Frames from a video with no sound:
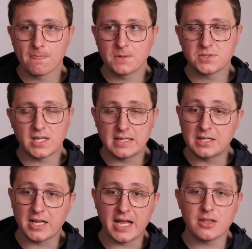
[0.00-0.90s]
saying
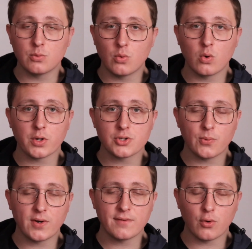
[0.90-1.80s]
he could end the war in
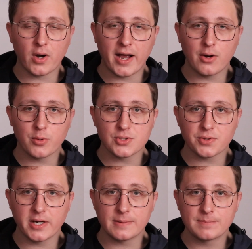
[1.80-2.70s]
24 hours,
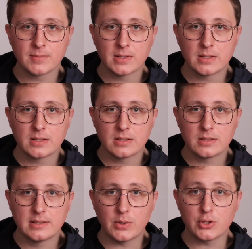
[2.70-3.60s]
right?
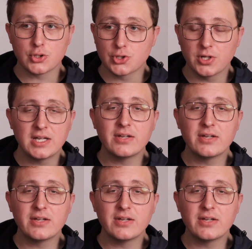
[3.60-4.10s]
Well, should he